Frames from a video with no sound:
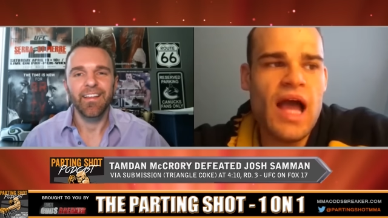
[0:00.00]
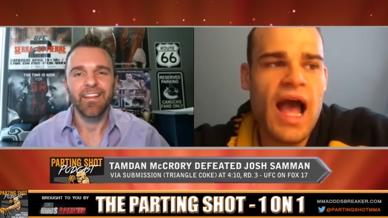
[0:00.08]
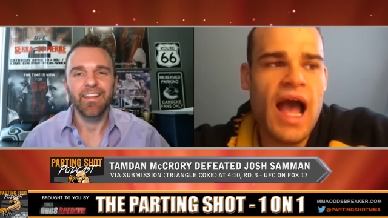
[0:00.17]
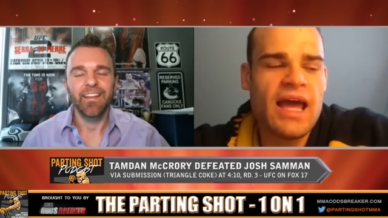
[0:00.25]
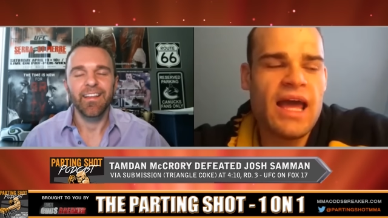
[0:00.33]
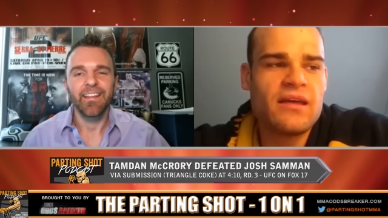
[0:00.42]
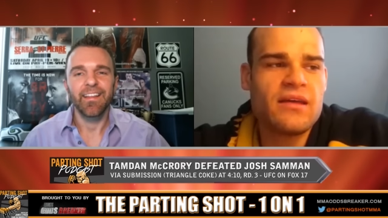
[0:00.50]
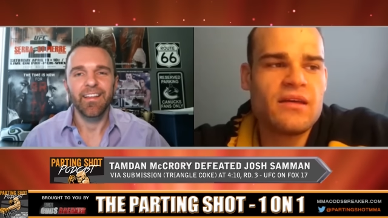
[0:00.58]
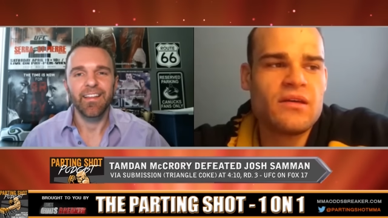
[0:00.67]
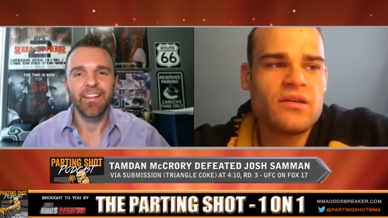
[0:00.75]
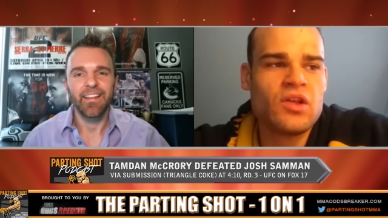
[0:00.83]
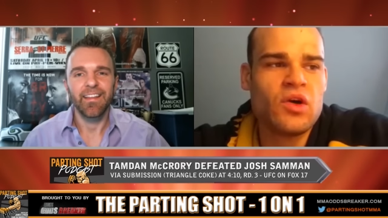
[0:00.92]
Speaker 1: I
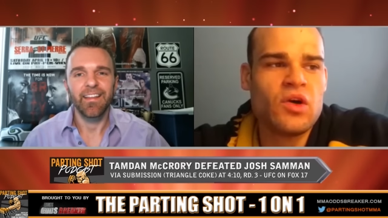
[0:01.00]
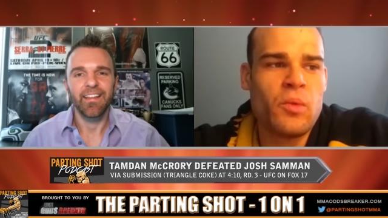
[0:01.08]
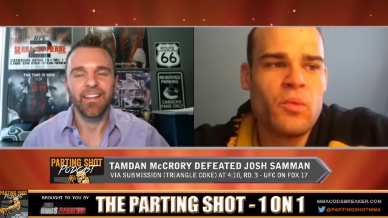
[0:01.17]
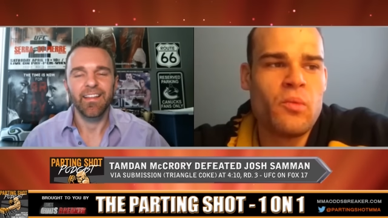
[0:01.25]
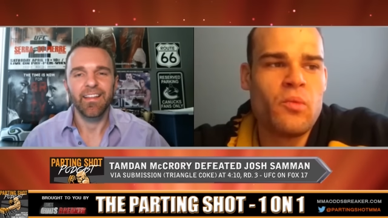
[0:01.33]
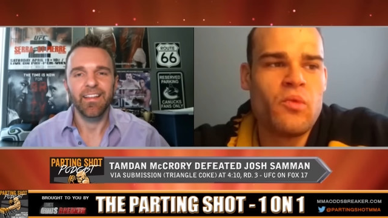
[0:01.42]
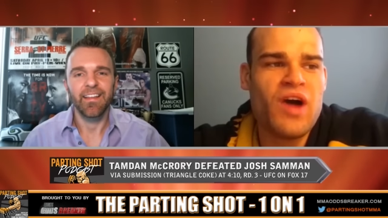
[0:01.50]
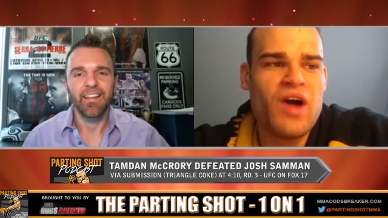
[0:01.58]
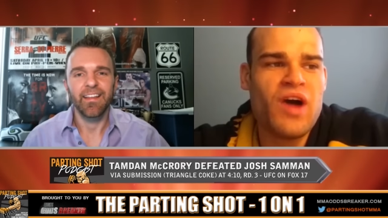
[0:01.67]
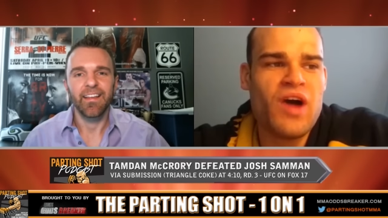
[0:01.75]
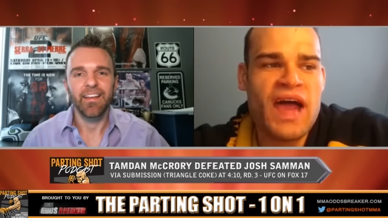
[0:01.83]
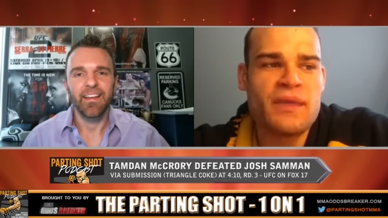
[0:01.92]

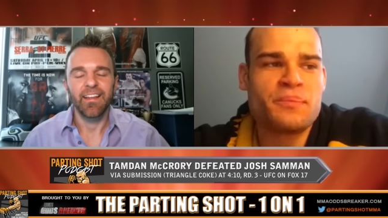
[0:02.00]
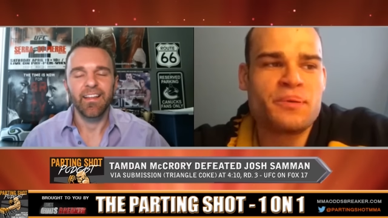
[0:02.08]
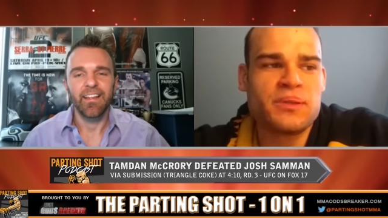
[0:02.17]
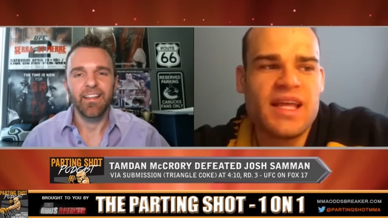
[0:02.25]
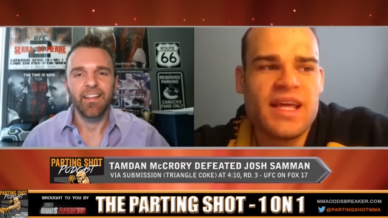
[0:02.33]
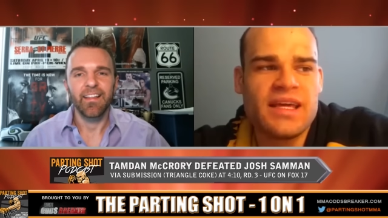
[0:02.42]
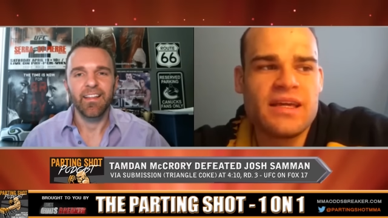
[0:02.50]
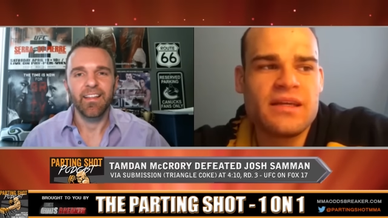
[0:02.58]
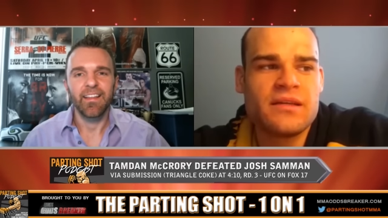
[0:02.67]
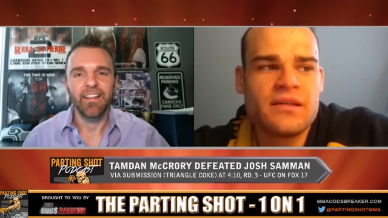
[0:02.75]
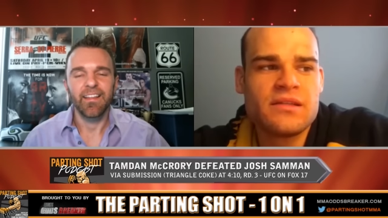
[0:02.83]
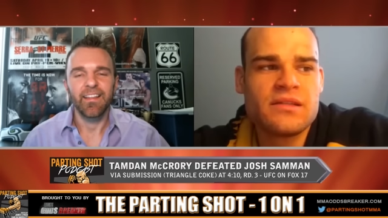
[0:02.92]
played.